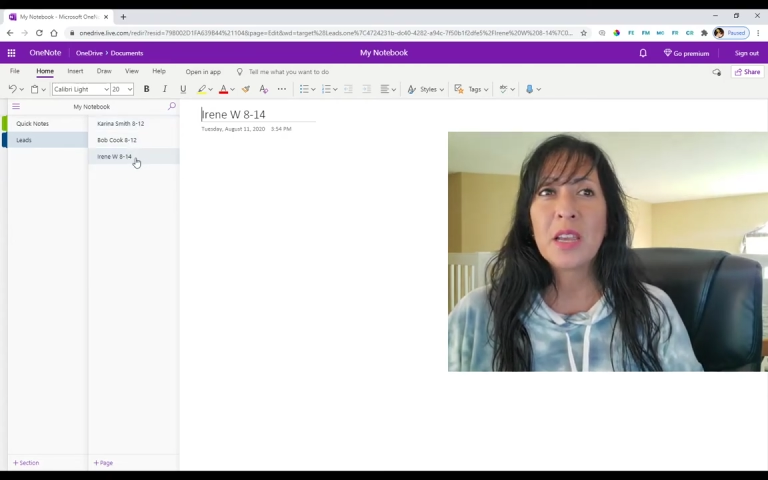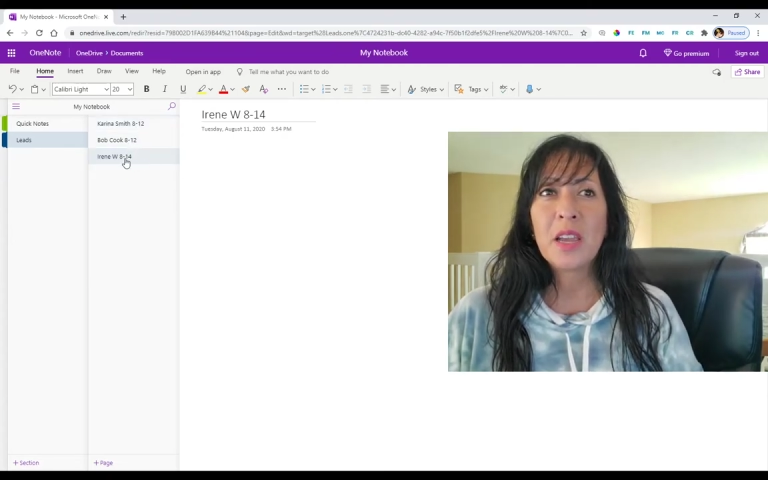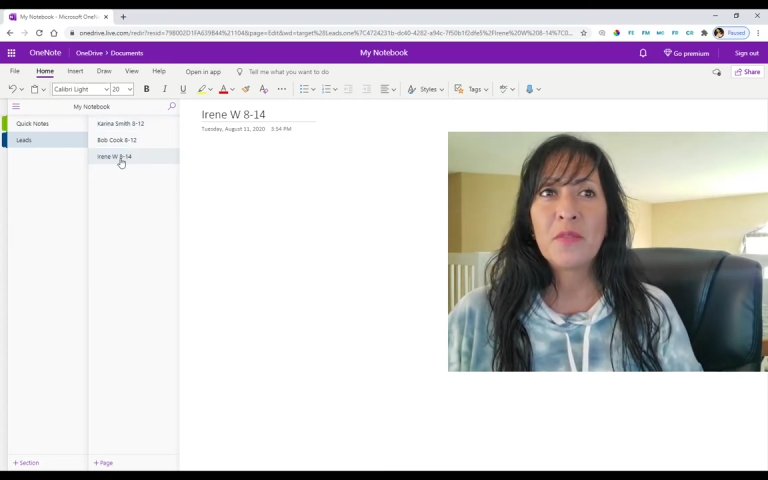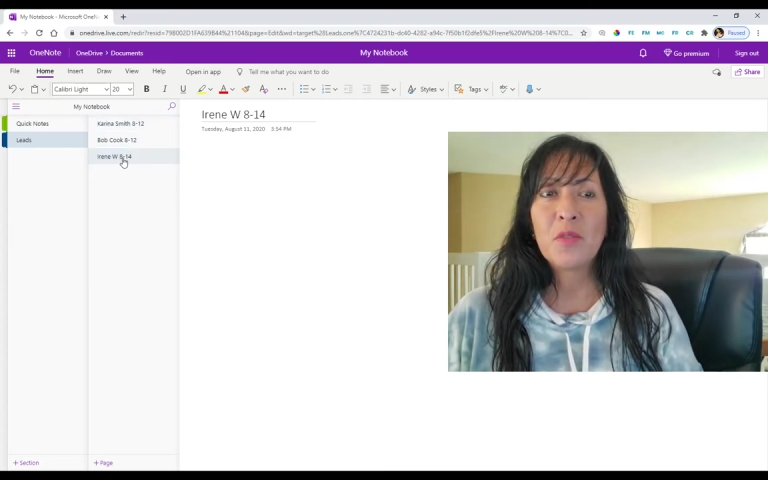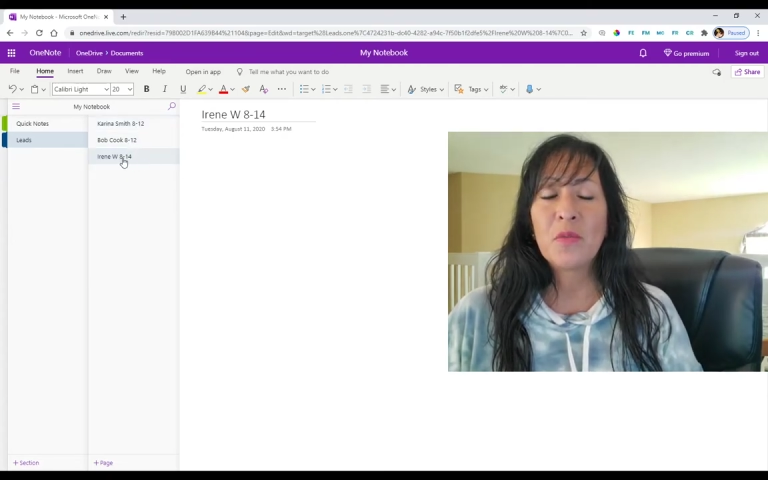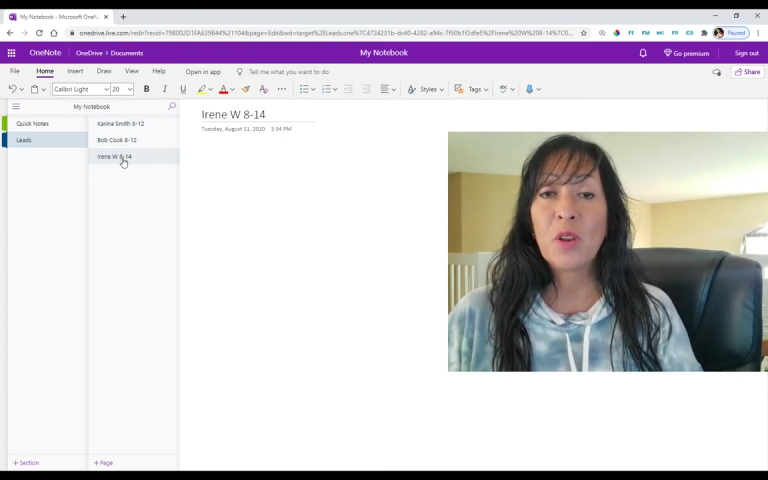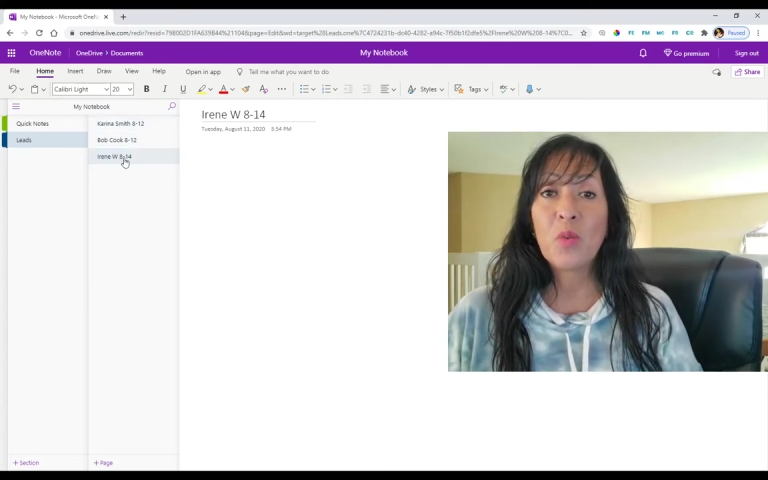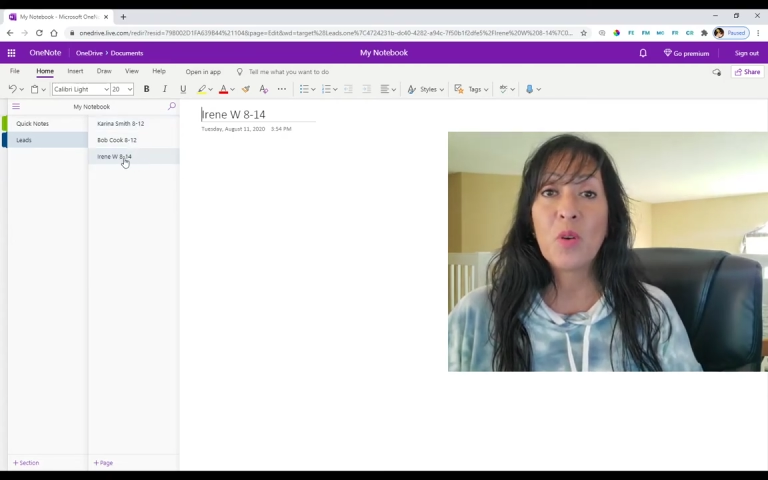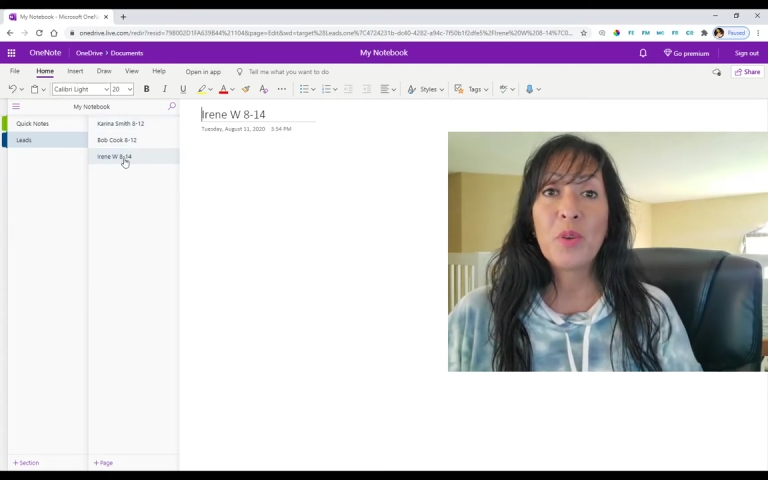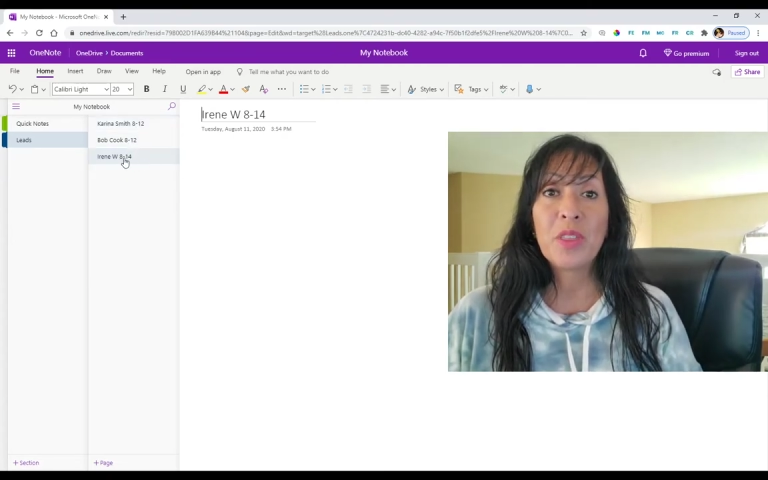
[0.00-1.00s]
I have to
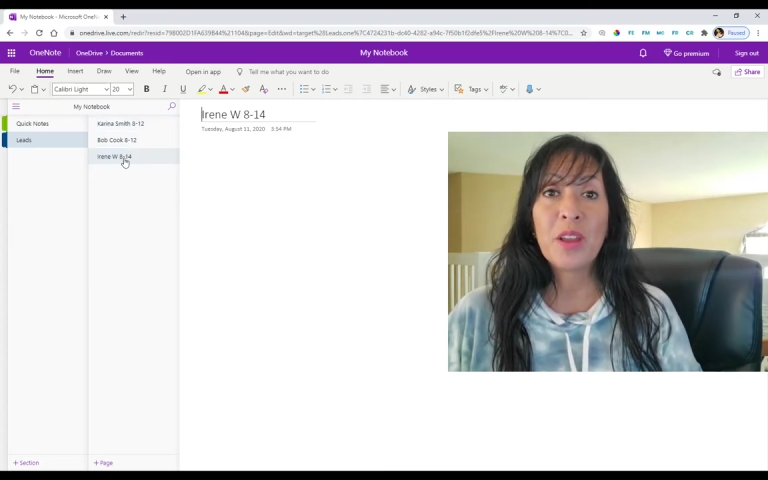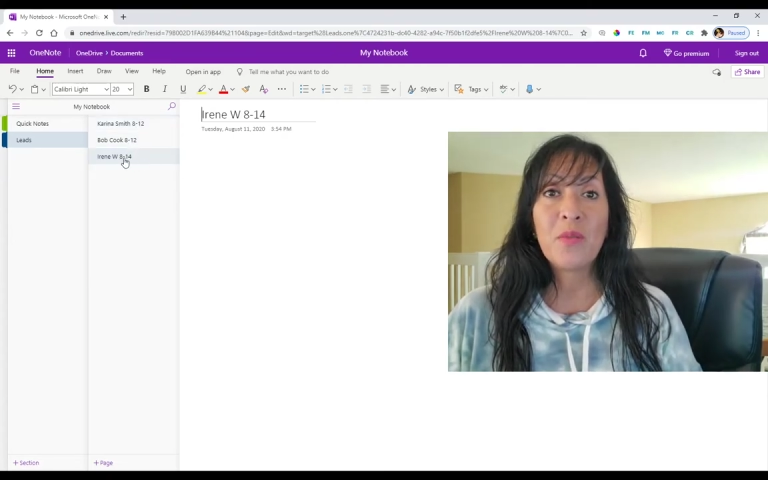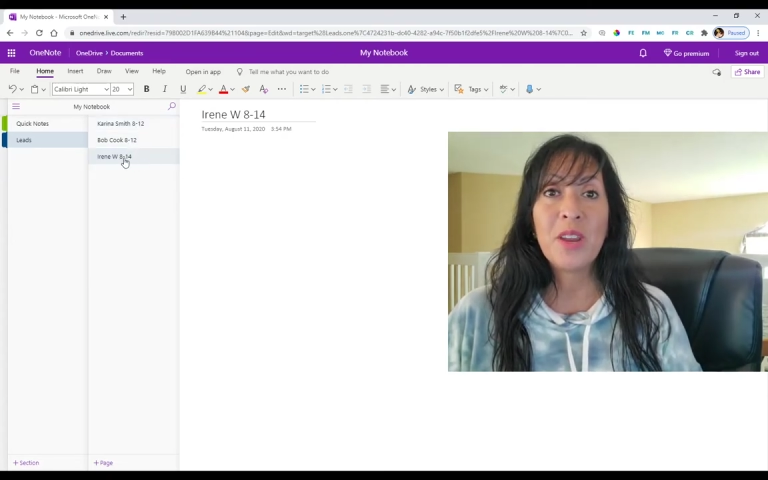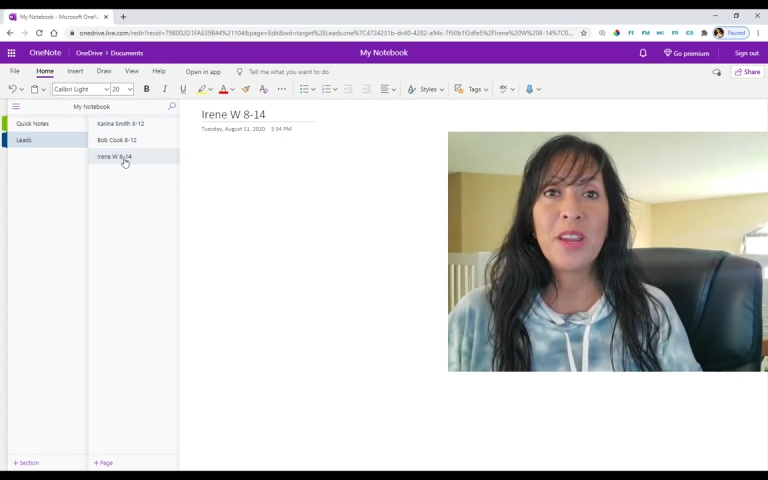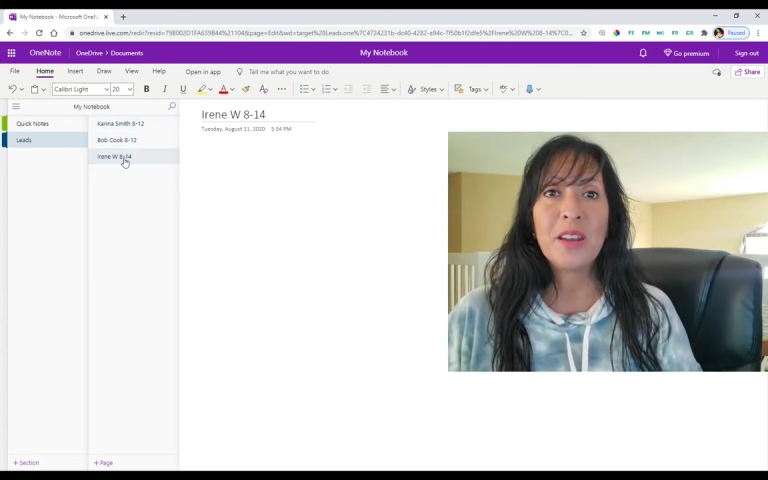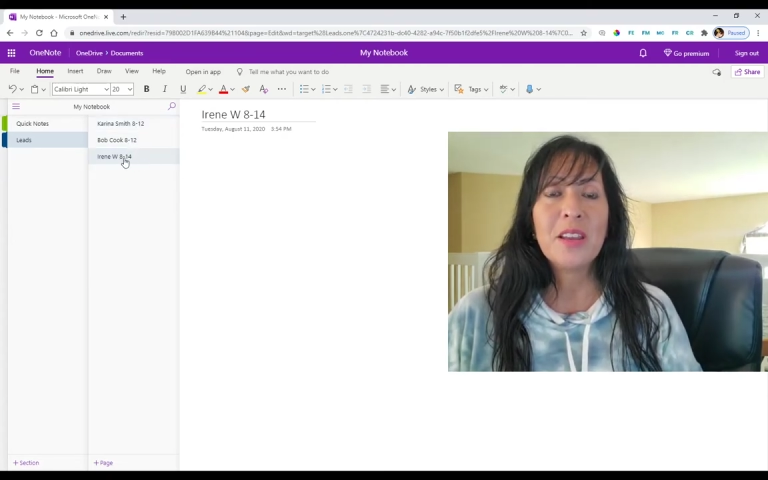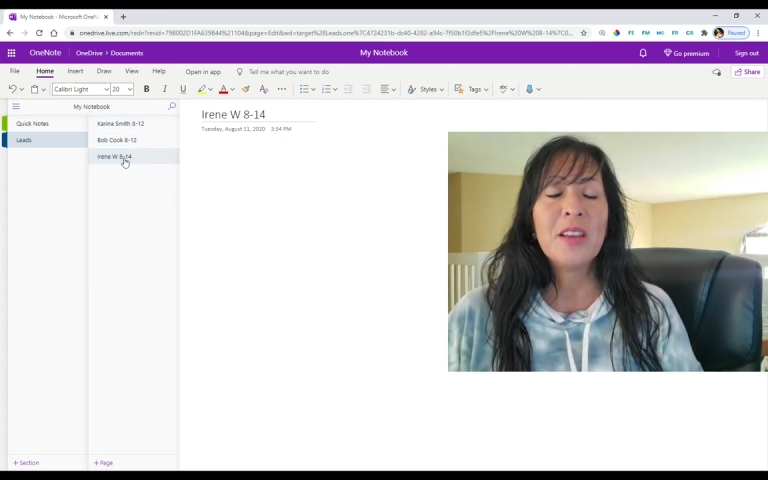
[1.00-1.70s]
follow up with Irene.